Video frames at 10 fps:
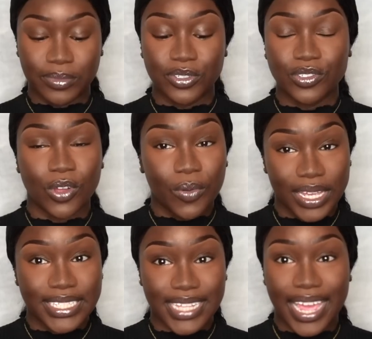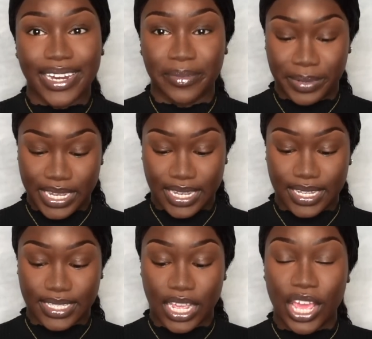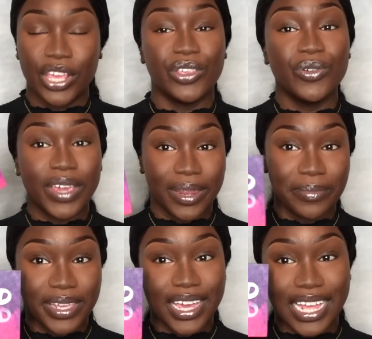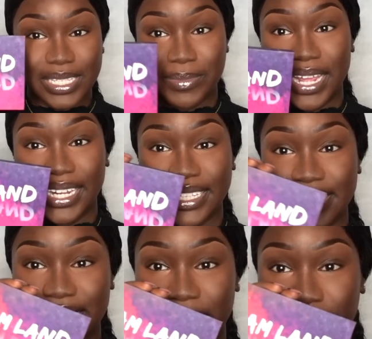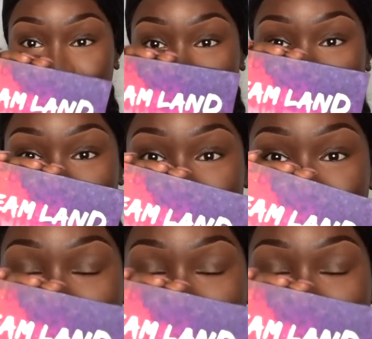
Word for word: I'm so excited because You Can Be Cosmetics sent me this